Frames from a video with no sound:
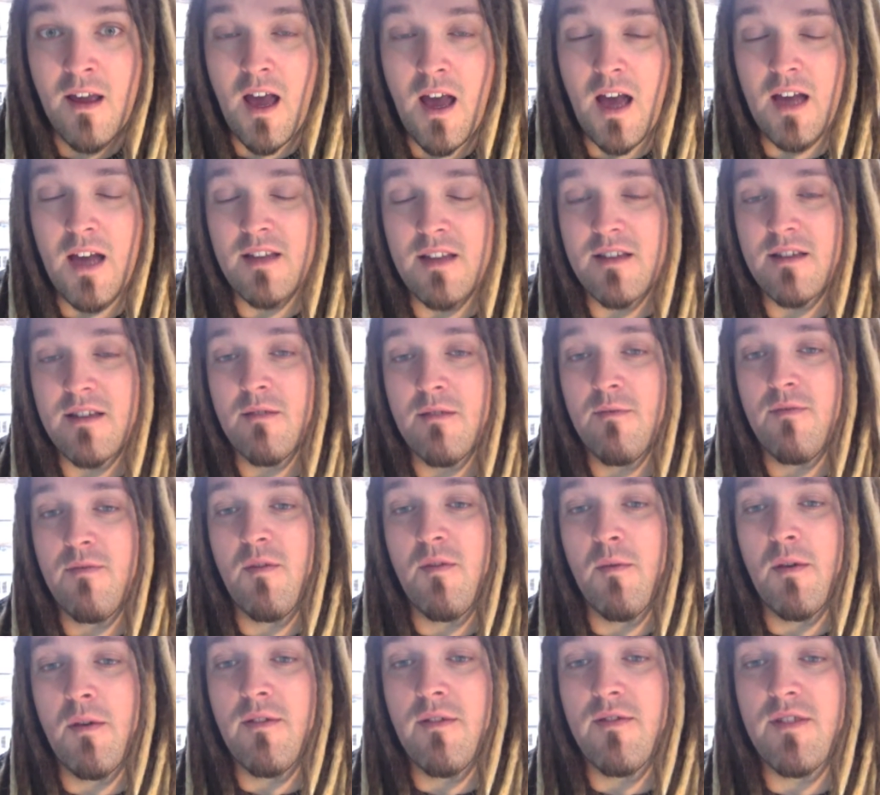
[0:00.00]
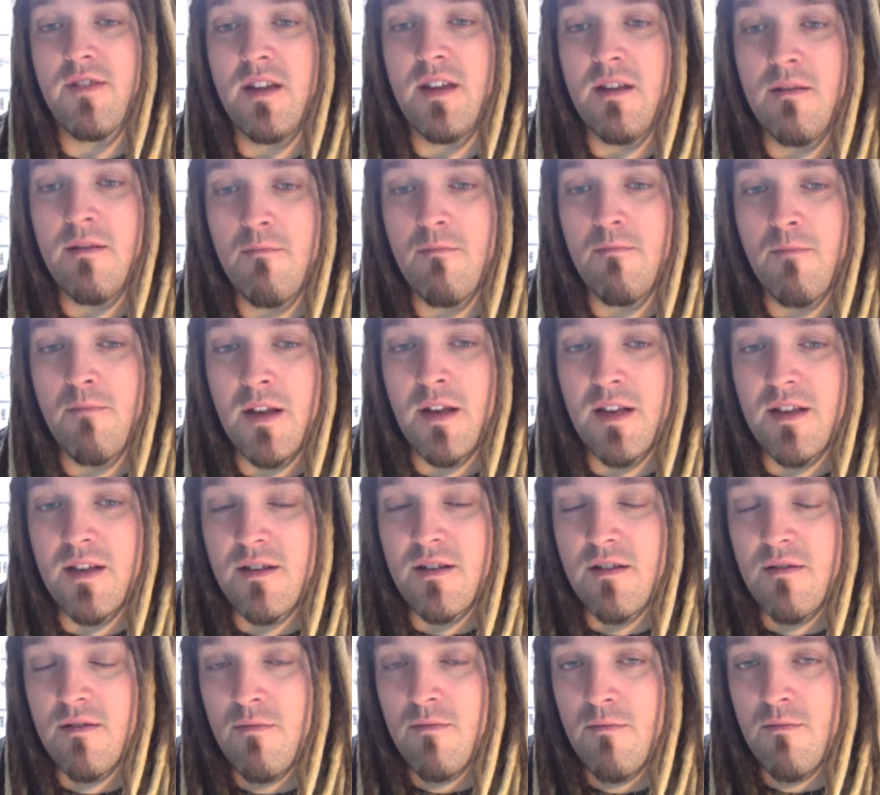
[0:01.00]
as some of you may have seen, managed
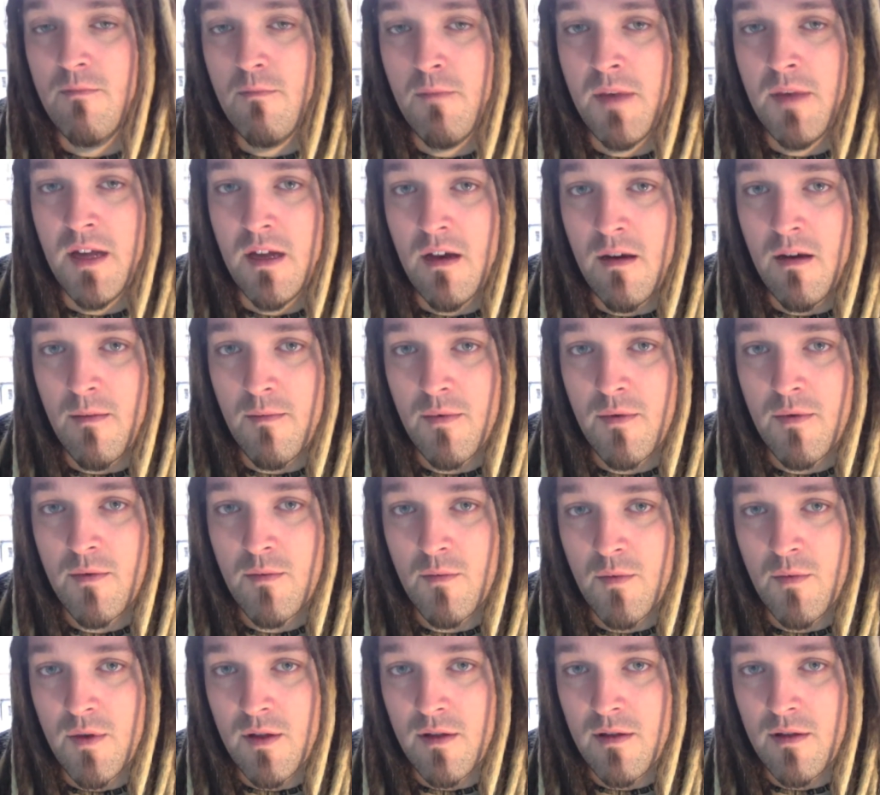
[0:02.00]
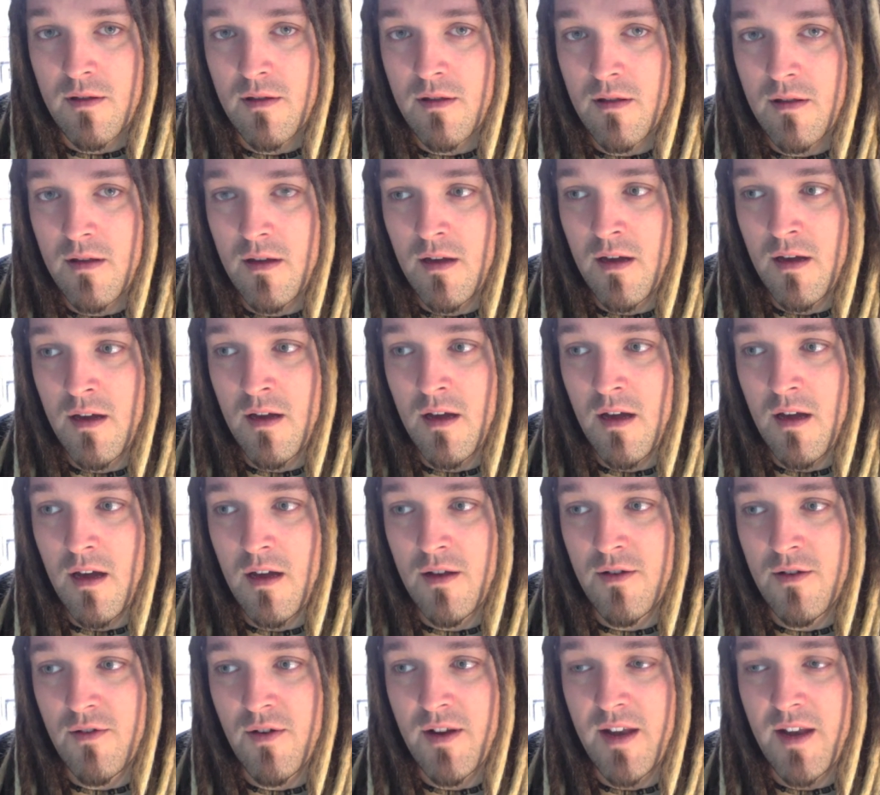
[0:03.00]
to meet up with a
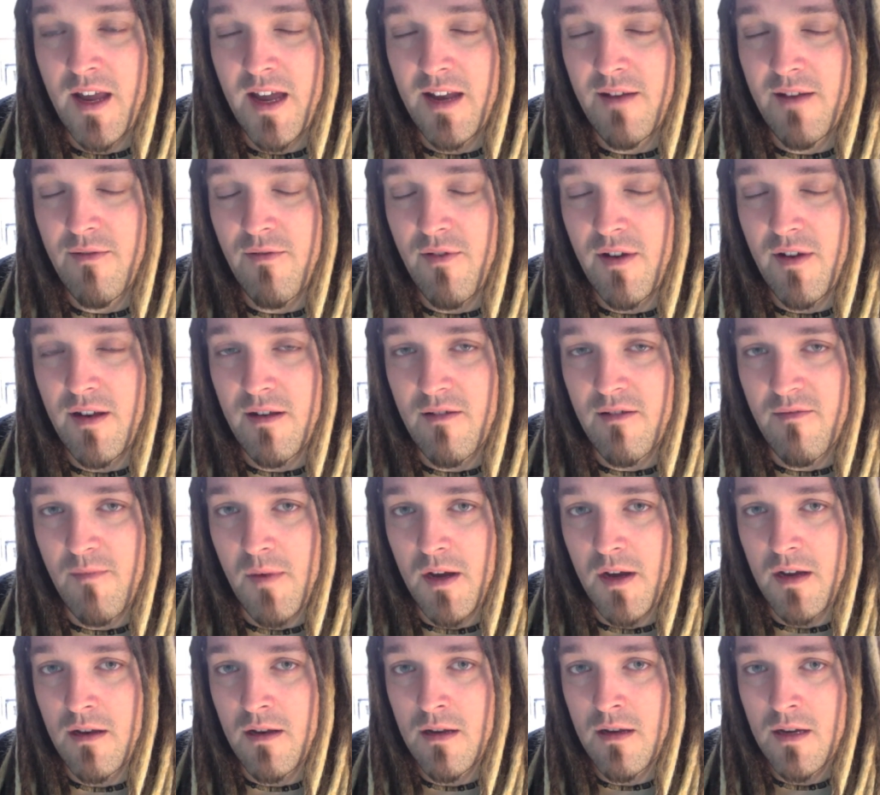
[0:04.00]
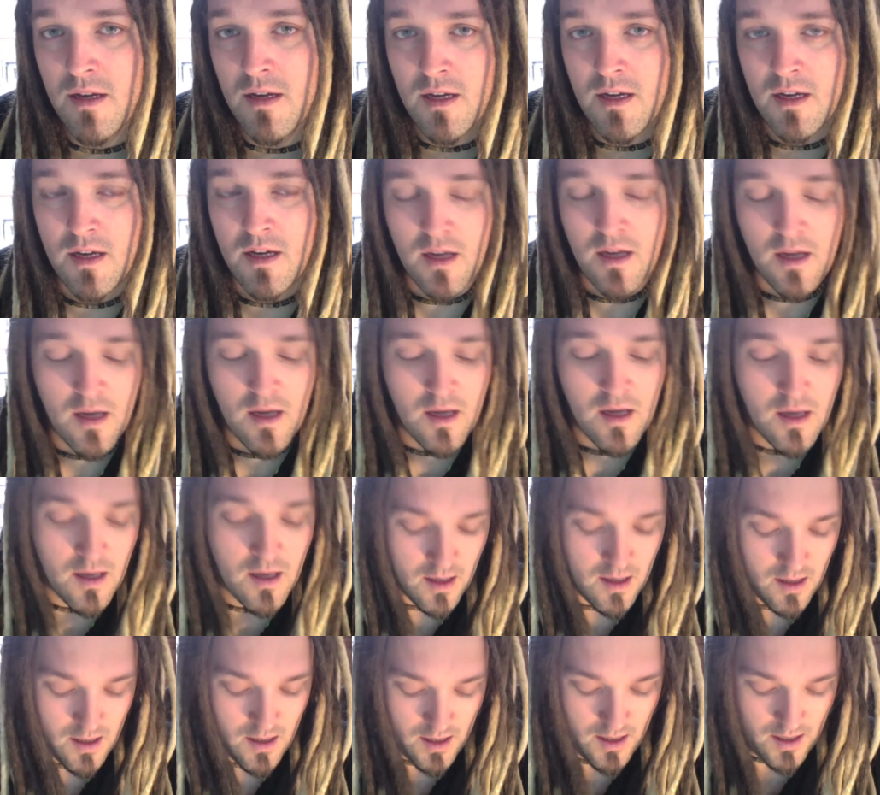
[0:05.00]
dreadhead friend of mine.
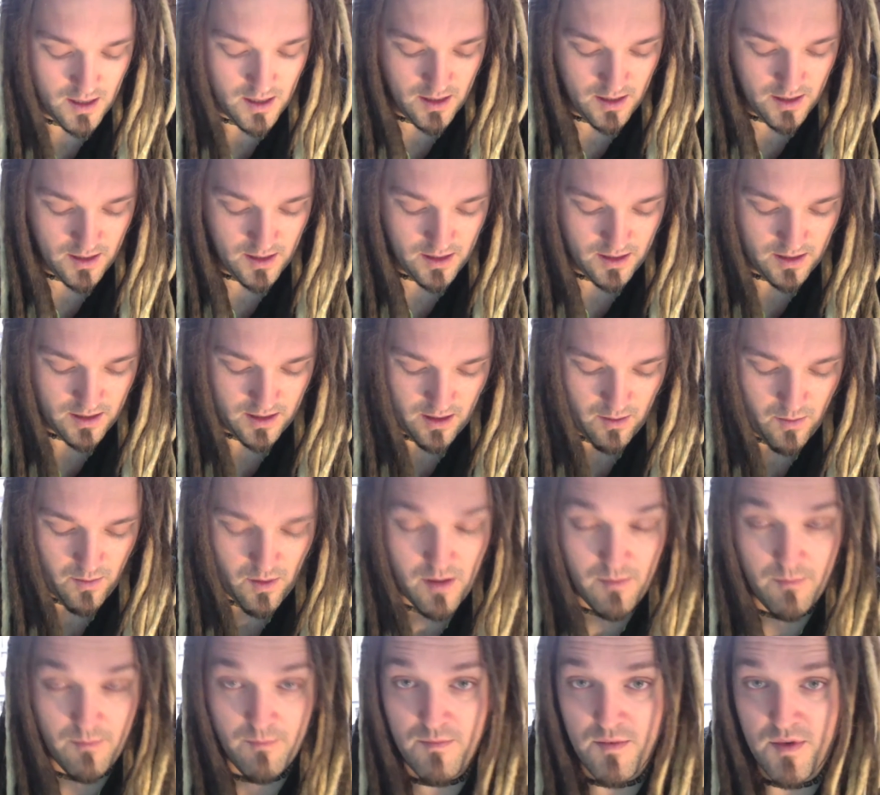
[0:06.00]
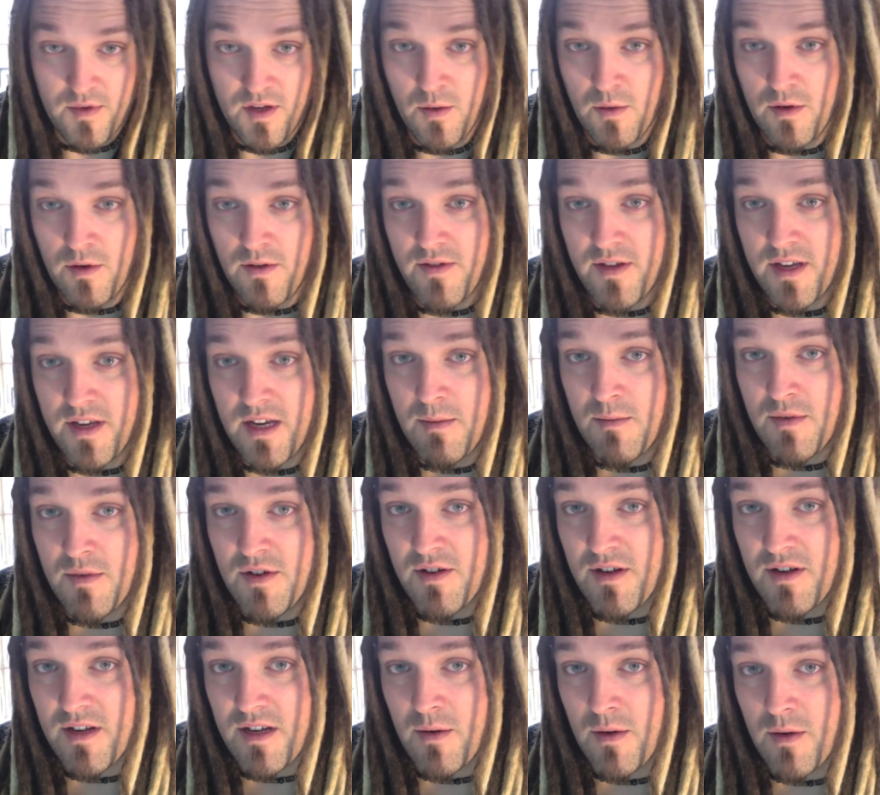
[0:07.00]
So you would have seen my
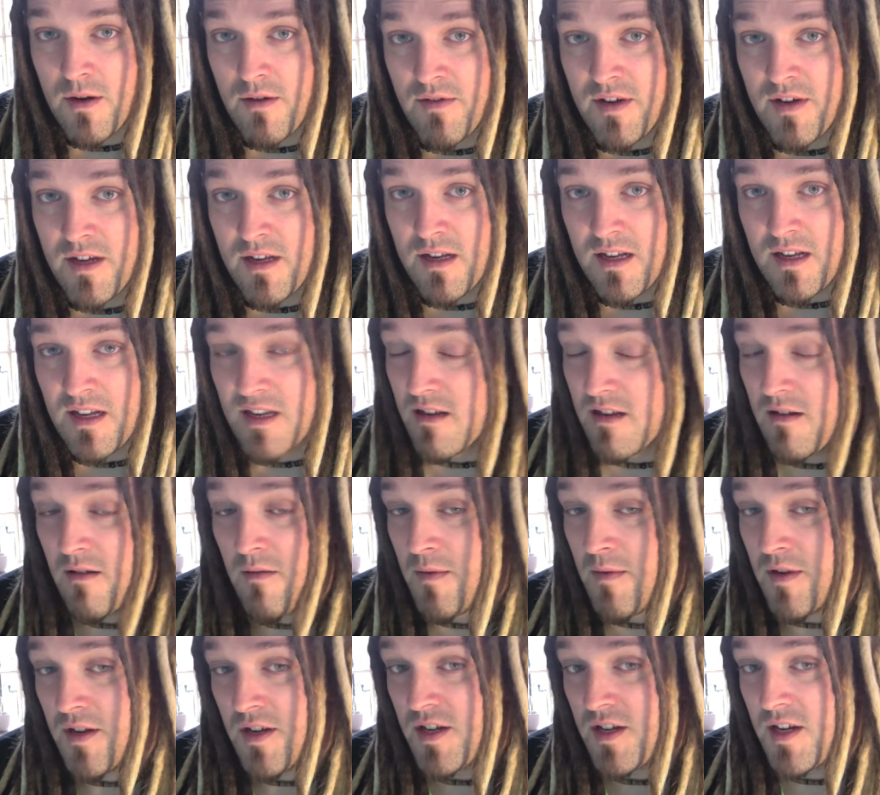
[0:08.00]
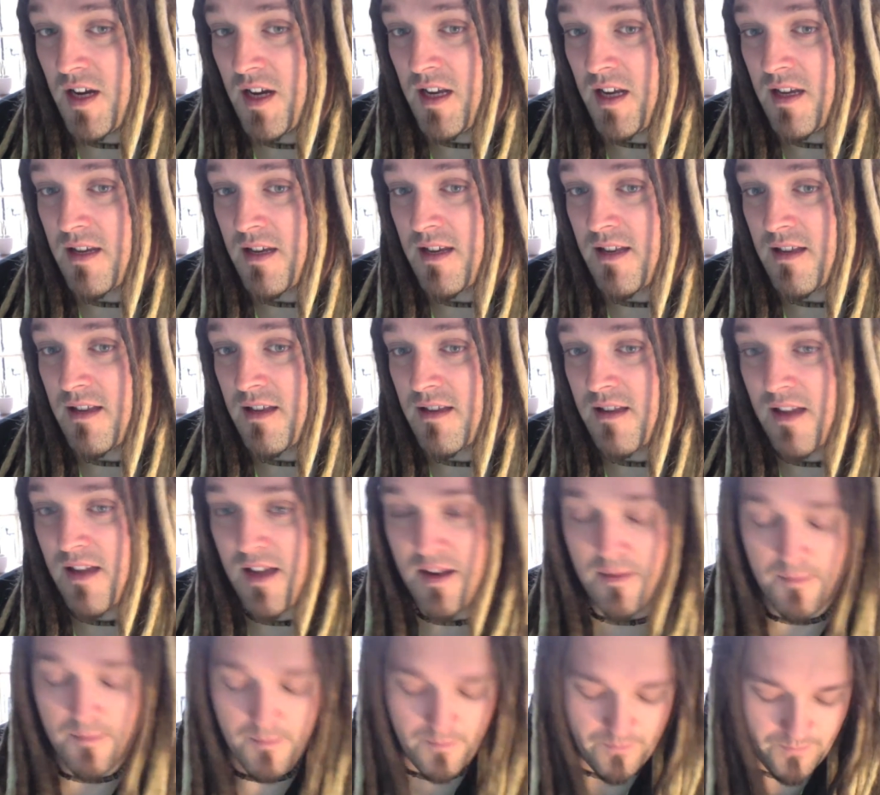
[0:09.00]
dreads quite recently, so not much has changed since
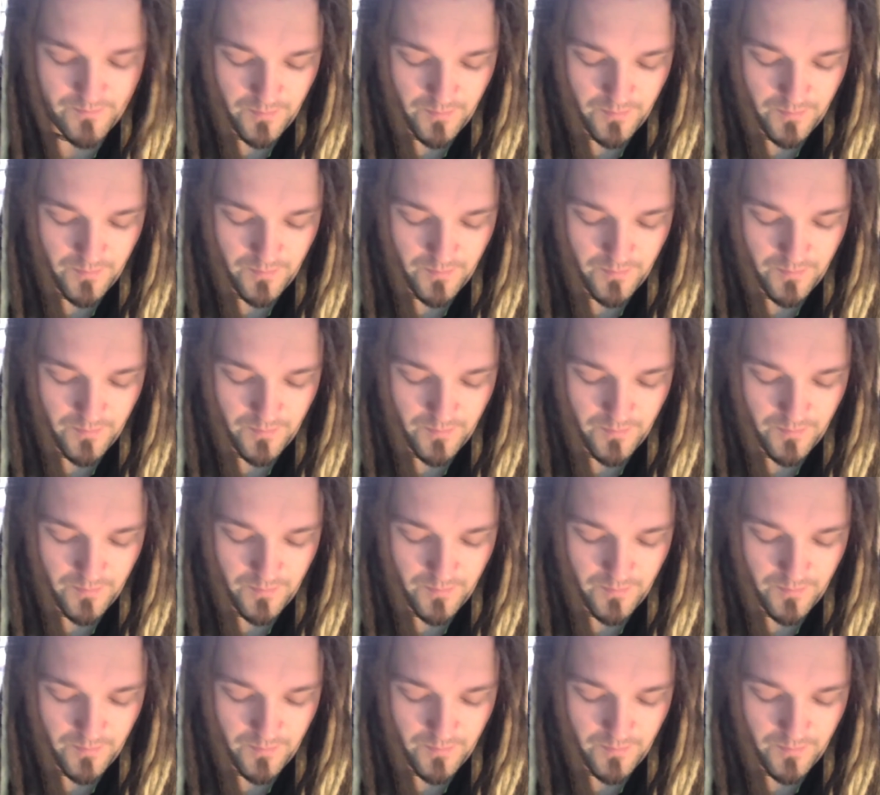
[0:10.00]
then.